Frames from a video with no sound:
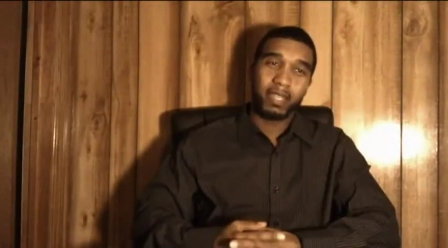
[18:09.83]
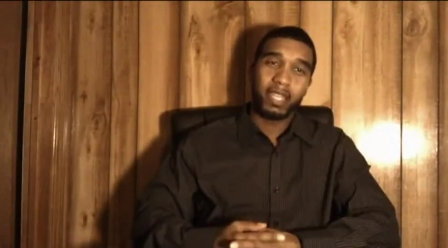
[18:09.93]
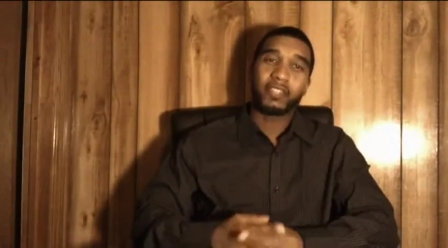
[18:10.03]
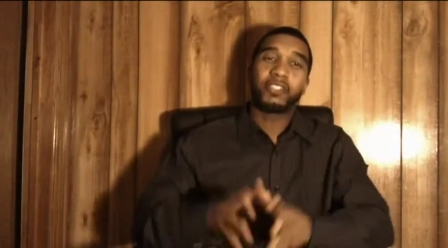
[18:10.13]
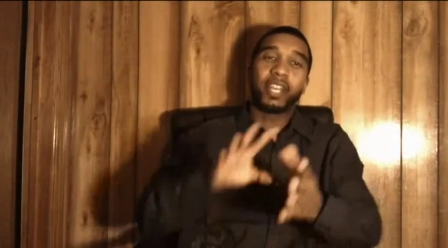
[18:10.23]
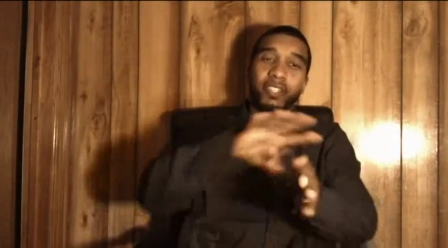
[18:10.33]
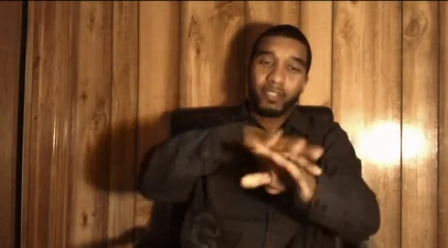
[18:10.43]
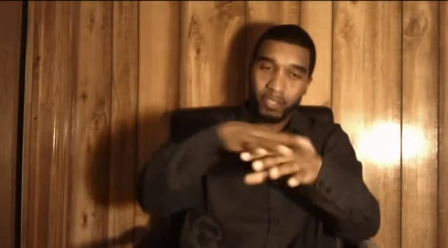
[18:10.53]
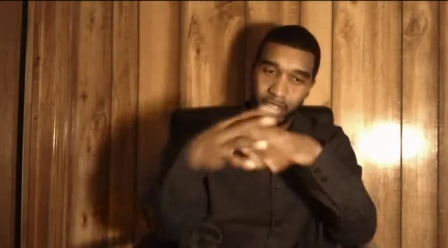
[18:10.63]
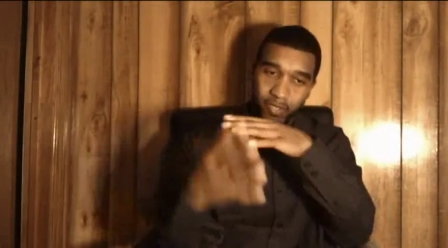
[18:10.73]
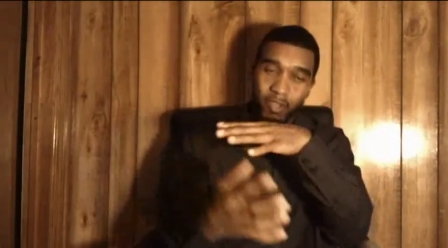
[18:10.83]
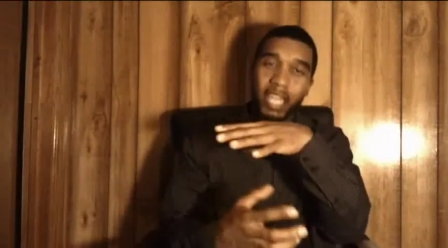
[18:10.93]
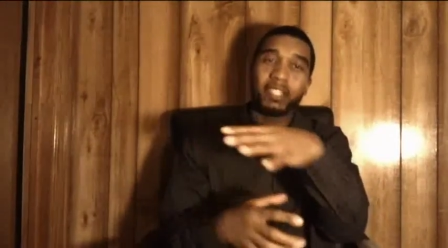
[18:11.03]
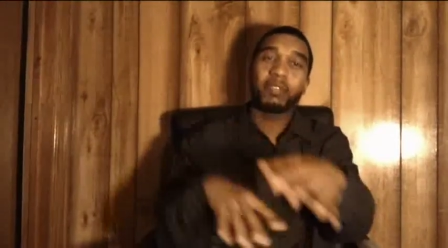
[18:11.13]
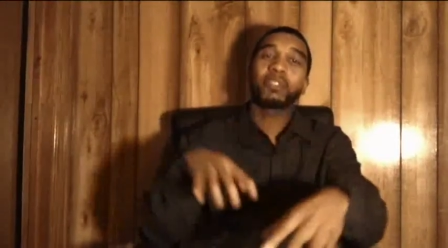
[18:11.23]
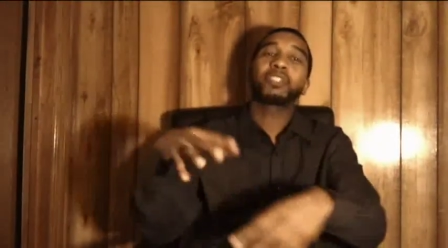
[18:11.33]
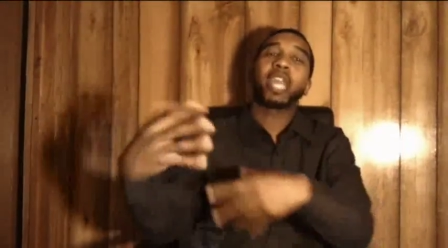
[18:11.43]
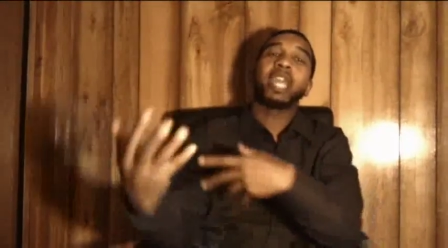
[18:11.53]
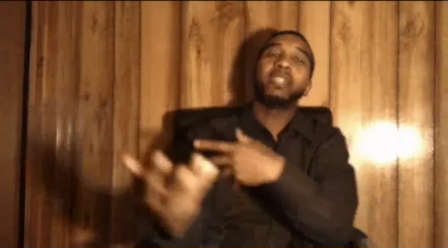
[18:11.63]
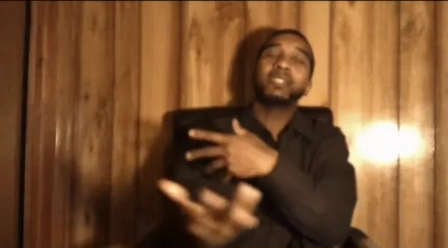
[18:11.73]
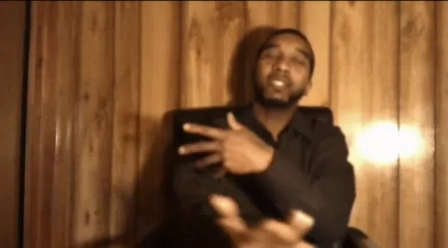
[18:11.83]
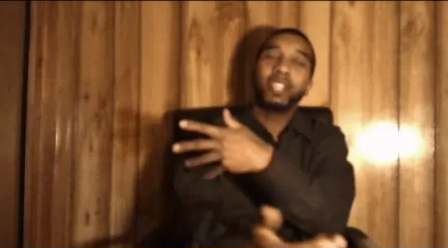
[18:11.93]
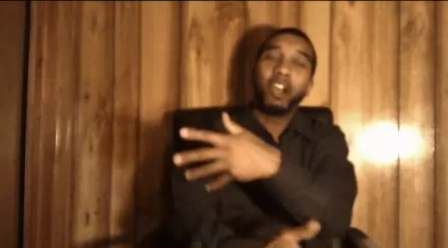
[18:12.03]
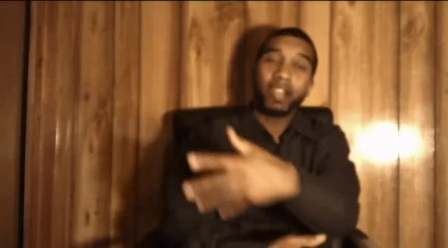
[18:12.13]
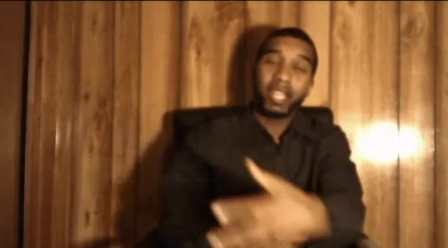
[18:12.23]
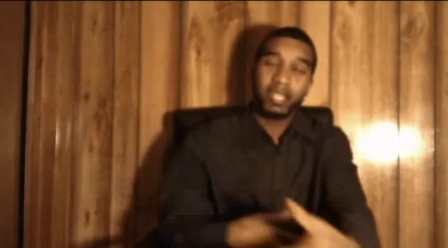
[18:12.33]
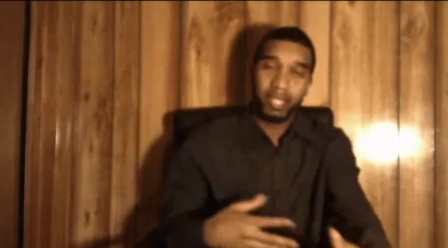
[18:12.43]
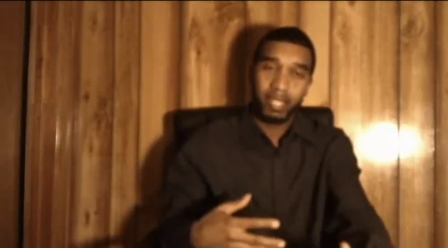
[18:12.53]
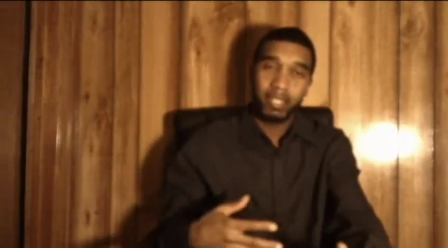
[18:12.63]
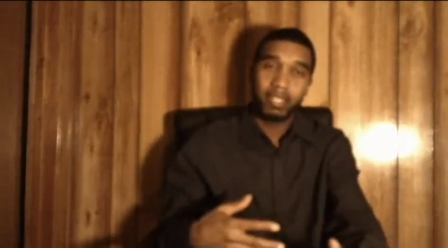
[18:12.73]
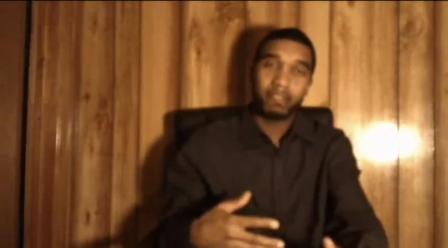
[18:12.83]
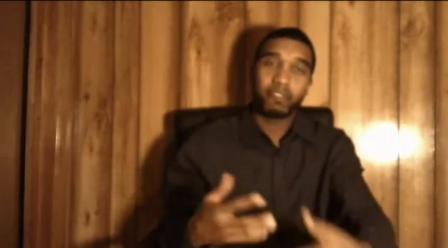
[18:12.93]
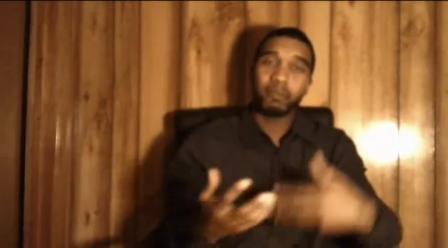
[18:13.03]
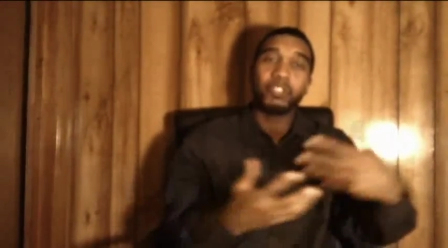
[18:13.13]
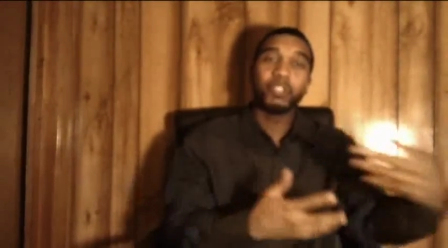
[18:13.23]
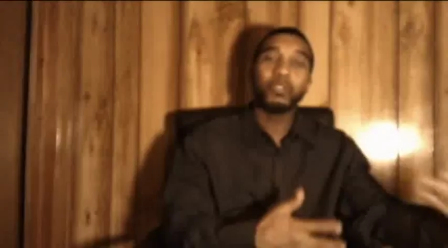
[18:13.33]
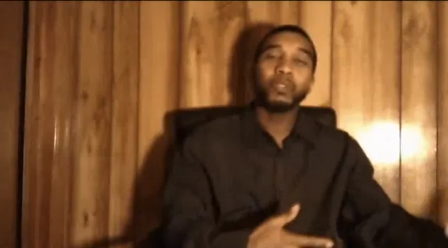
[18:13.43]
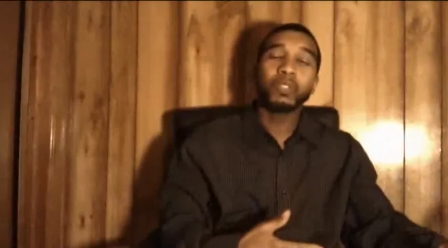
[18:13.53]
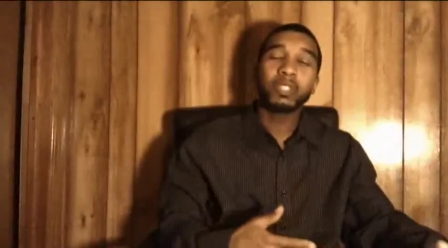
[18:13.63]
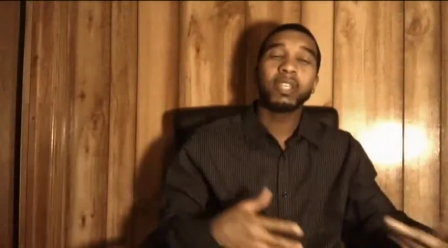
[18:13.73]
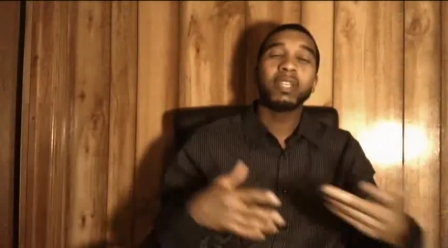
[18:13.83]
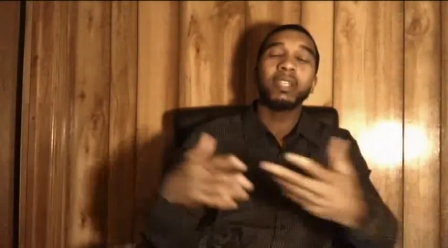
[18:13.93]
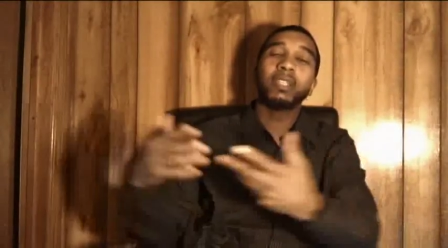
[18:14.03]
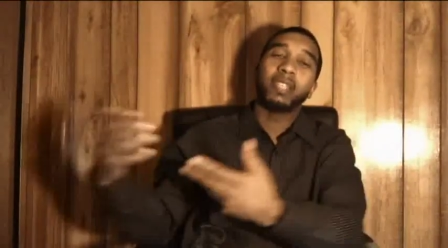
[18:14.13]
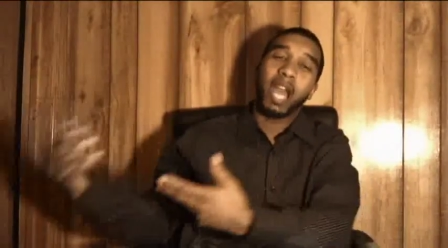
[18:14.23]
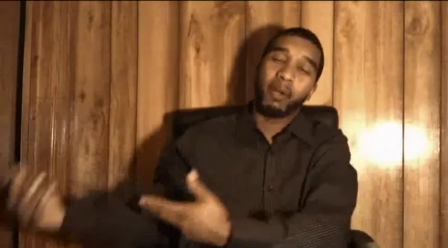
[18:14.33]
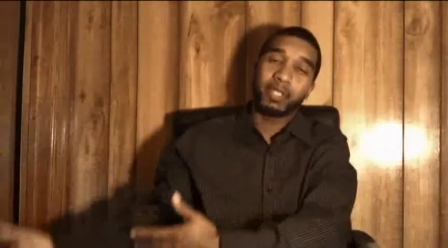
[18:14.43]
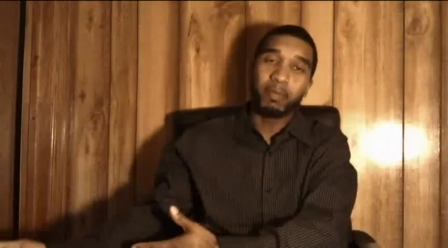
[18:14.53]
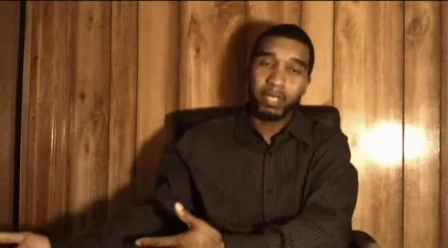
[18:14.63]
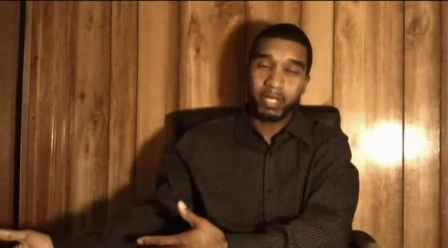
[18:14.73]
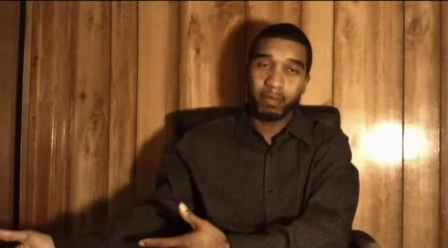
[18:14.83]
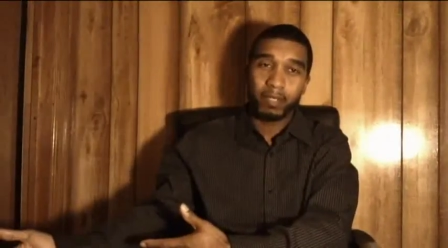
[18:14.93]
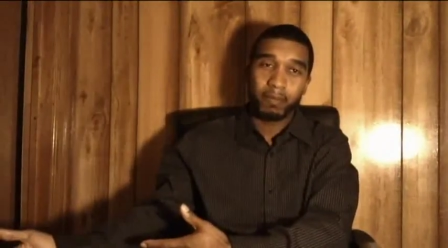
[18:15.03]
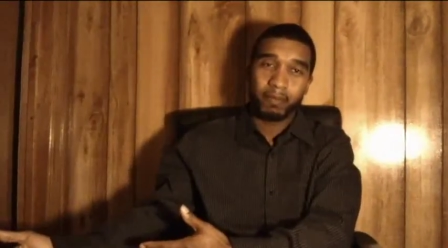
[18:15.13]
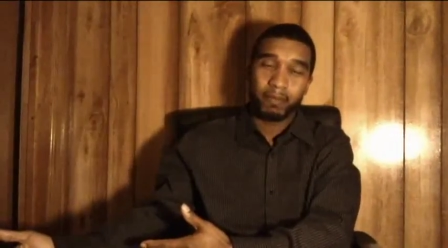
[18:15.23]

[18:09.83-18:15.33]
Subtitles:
It's just, all they did was change the target from Jews, now it's Muslims.